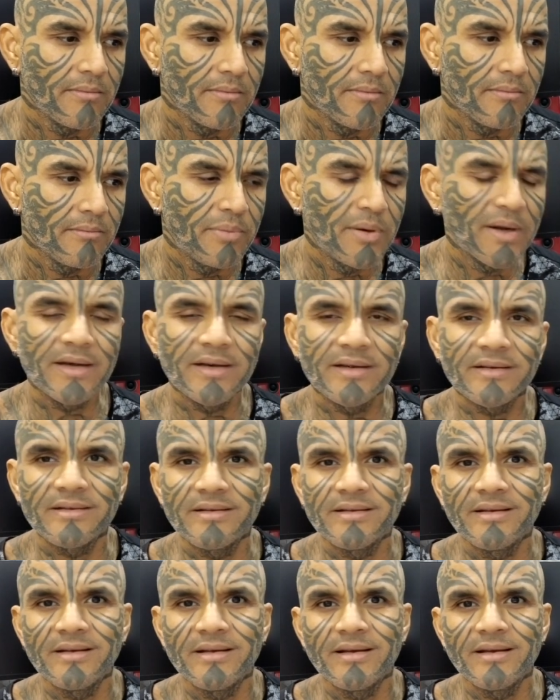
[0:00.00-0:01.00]
But
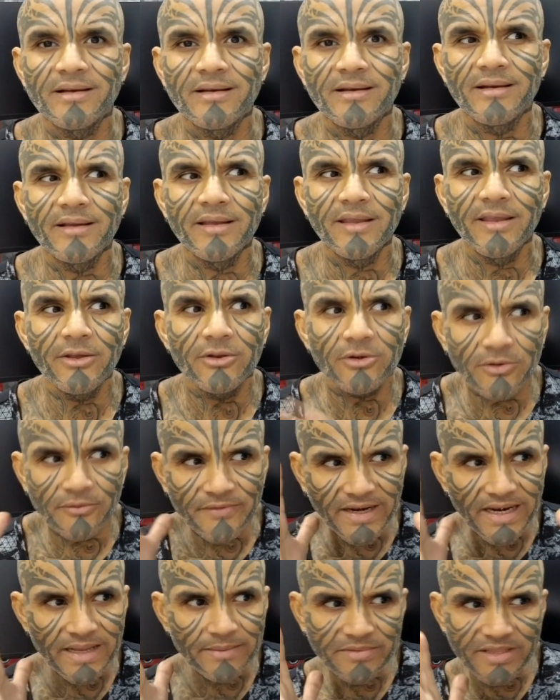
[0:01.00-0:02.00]
you know,
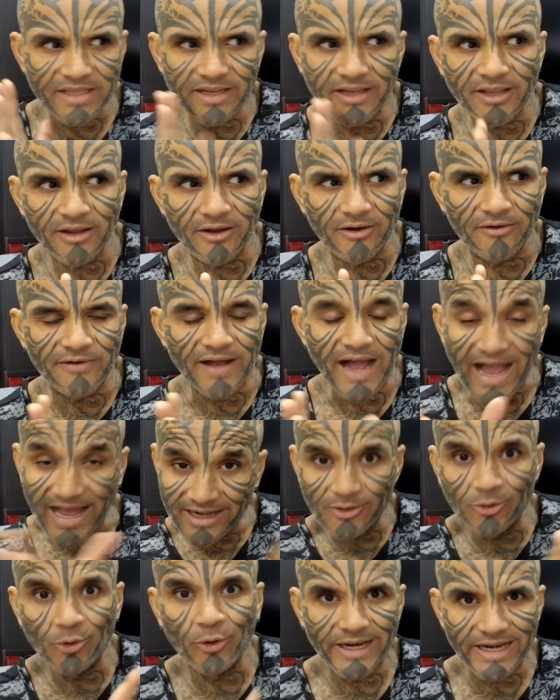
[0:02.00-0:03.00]
when I'm thinking of
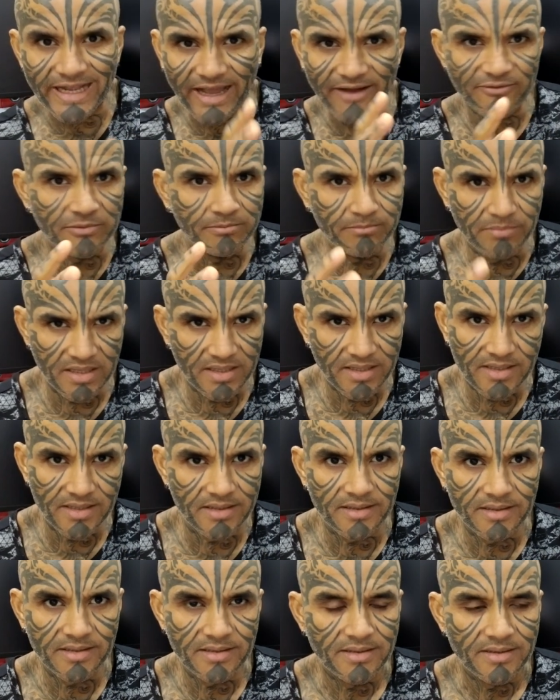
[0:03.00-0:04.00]
I'll go and have a
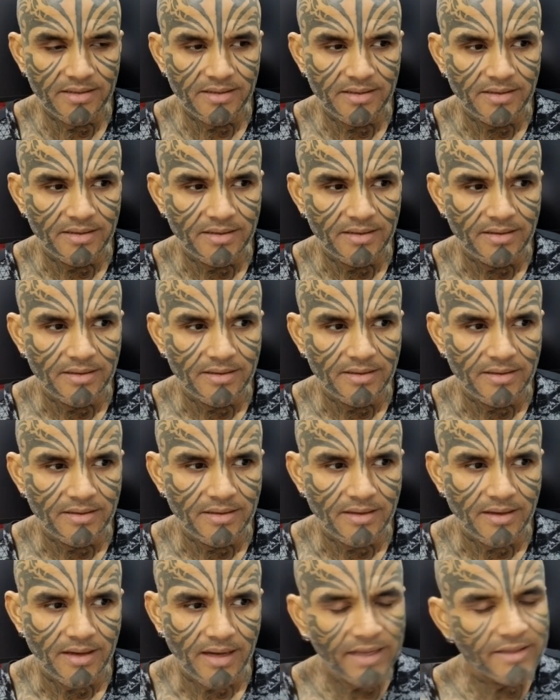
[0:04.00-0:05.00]
burger
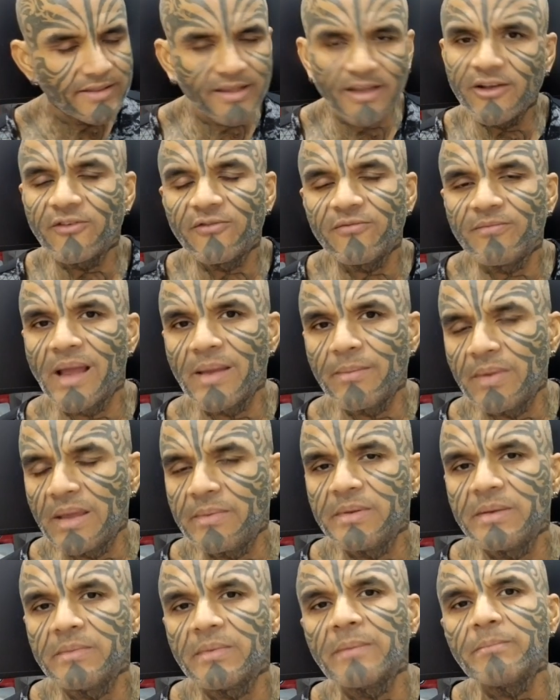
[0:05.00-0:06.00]
I think of my
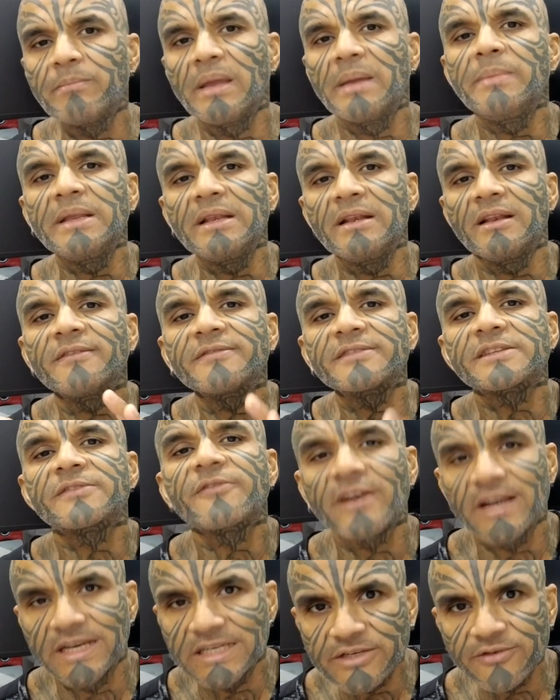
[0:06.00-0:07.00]
baby. My baby loves
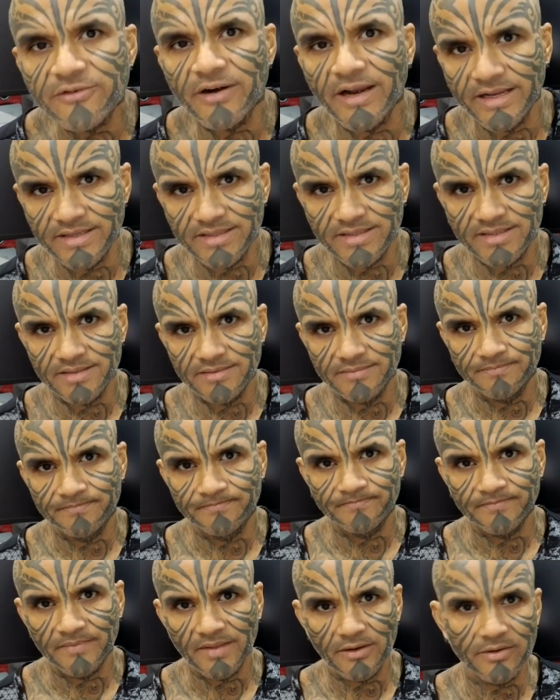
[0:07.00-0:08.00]
French fries.
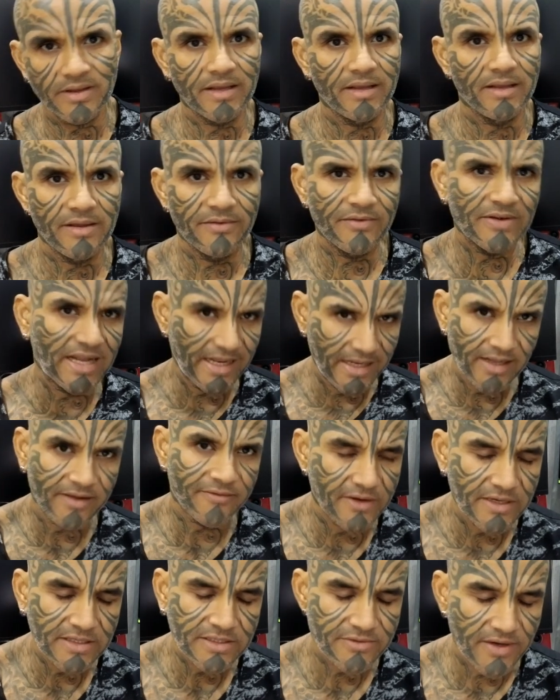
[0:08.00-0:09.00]
Okay, even I like
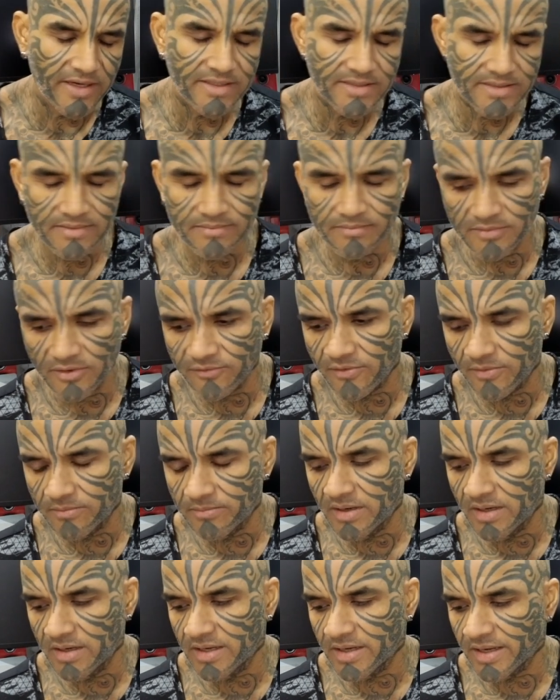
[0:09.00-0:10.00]
French fries from
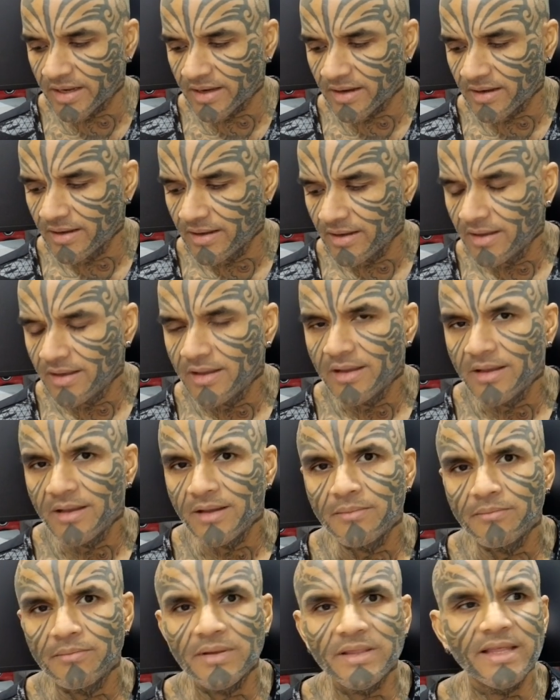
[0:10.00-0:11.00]
Burger King.
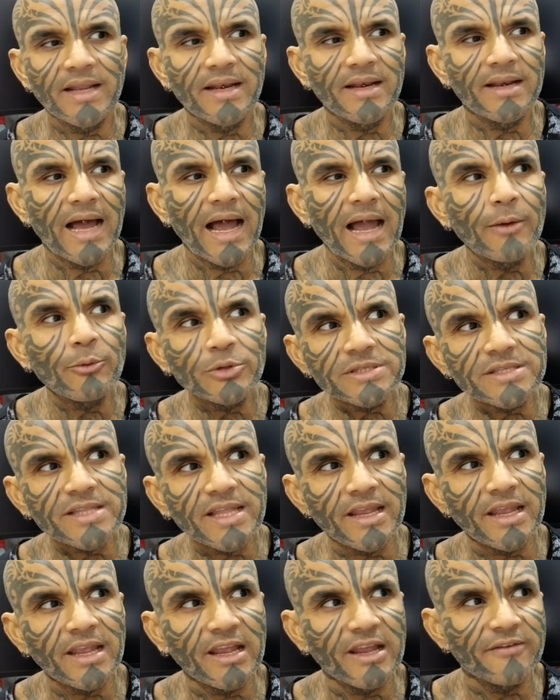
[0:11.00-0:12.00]
But then I was
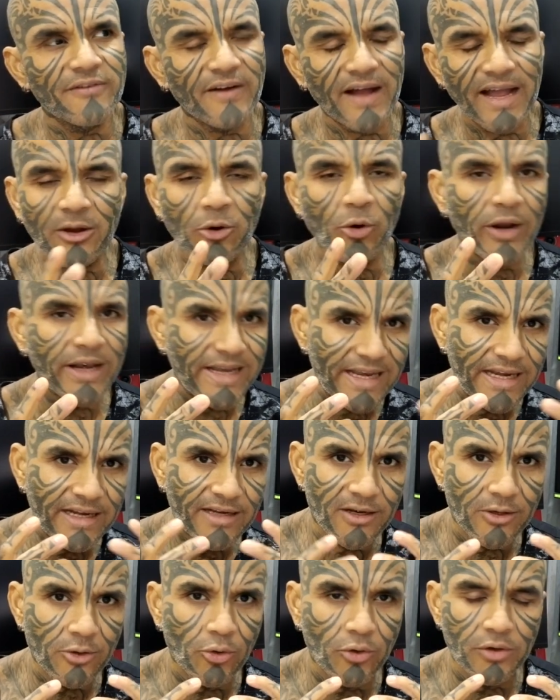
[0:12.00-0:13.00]
thinking, if I go and eat
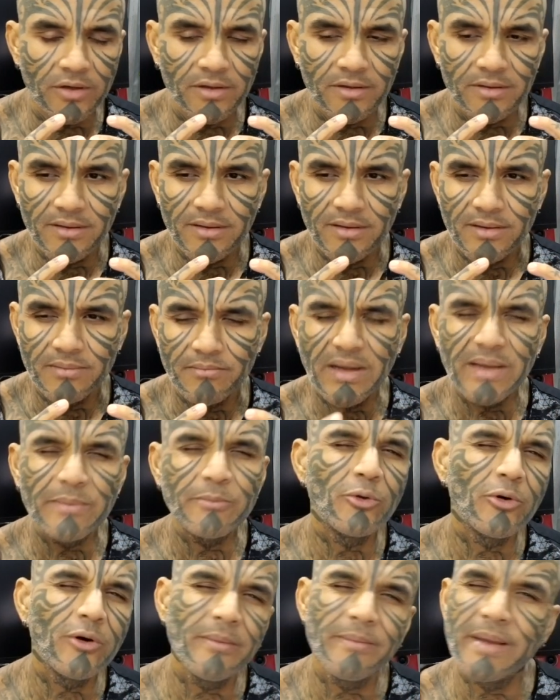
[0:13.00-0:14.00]
alone, my
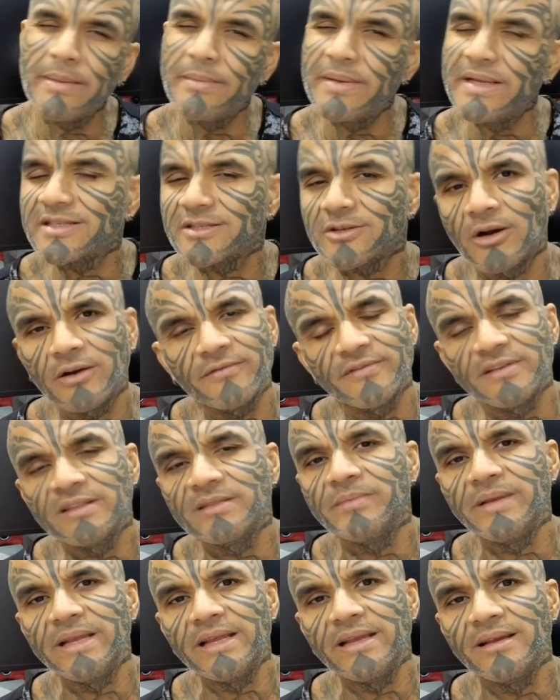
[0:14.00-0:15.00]
poor baby is not
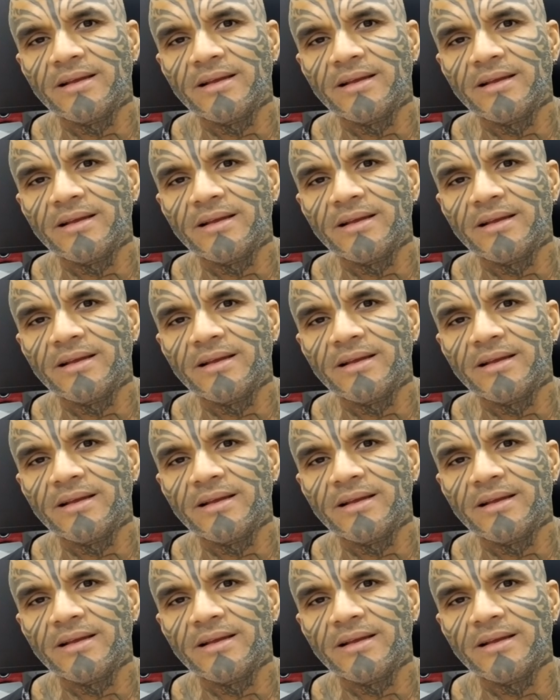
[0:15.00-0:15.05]
with me.